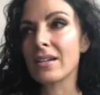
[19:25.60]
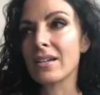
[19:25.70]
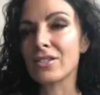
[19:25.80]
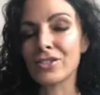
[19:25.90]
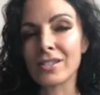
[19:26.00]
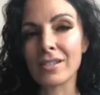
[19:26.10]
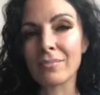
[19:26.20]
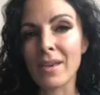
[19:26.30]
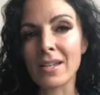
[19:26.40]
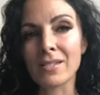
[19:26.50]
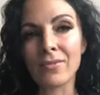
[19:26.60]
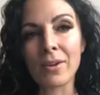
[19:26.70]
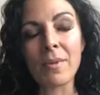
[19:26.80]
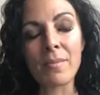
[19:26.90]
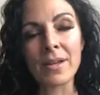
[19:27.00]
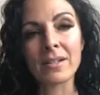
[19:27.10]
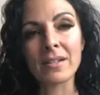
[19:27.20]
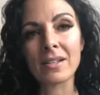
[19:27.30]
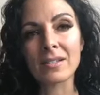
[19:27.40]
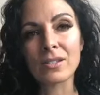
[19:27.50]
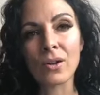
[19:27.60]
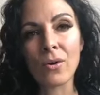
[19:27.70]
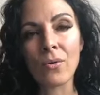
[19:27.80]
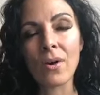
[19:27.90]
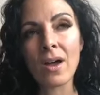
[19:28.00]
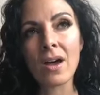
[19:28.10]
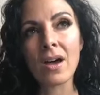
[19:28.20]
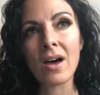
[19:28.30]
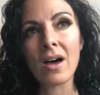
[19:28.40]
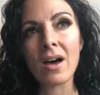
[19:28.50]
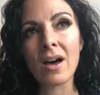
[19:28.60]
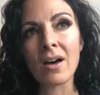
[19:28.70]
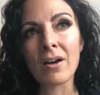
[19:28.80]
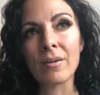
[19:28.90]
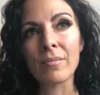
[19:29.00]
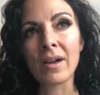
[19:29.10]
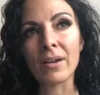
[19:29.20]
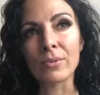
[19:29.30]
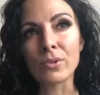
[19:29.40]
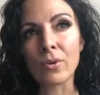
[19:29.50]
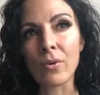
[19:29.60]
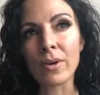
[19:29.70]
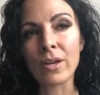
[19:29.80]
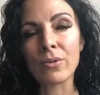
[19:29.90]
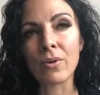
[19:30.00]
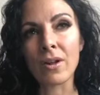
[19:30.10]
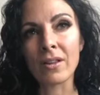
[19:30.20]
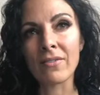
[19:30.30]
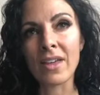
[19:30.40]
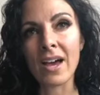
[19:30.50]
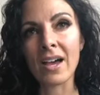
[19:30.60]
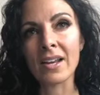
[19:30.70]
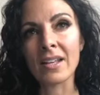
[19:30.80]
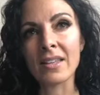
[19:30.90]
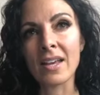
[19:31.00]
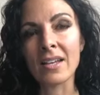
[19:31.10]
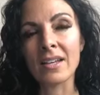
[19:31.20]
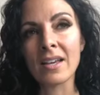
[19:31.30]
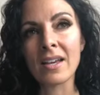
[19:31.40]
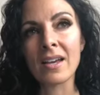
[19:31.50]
it's just a massive commitment. And so I was growing through all of that, and then